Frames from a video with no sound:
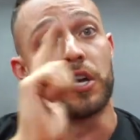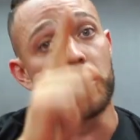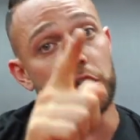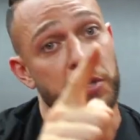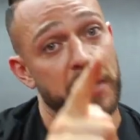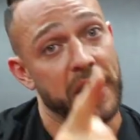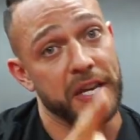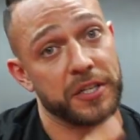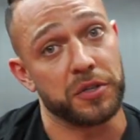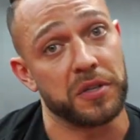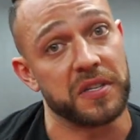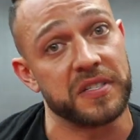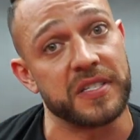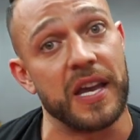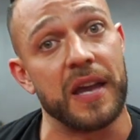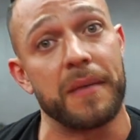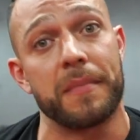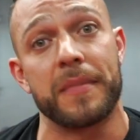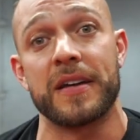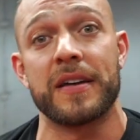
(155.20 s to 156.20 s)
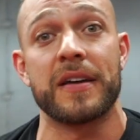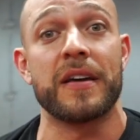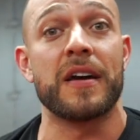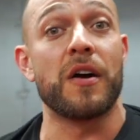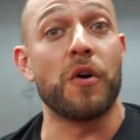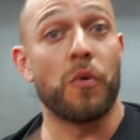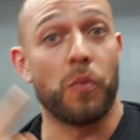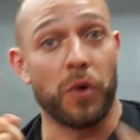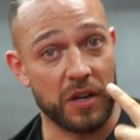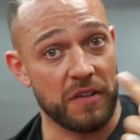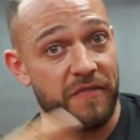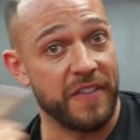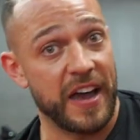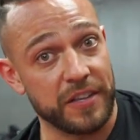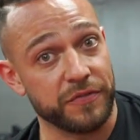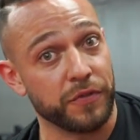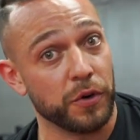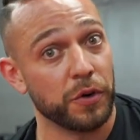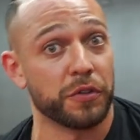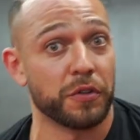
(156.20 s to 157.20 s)
You guys do the same. We're gonna
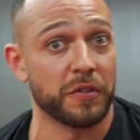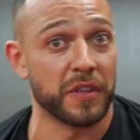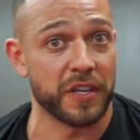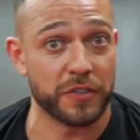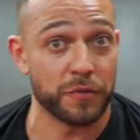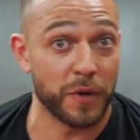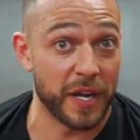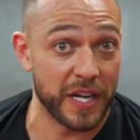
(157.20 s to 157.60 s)
fast forward through this.